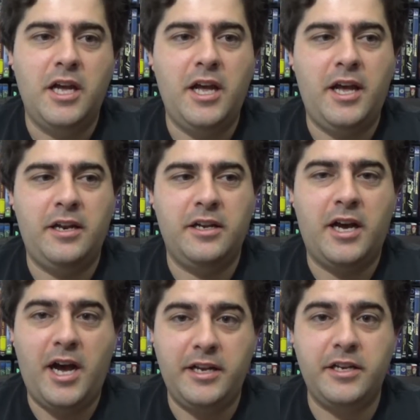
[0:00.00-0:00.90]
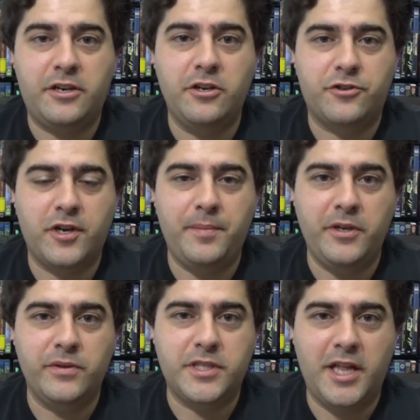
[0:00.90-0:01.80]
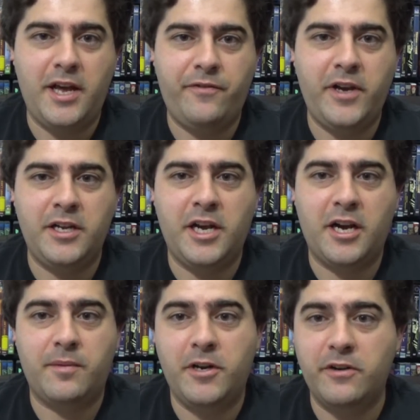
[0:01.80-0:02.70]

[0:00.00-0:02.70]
And I did contribute to that fan document.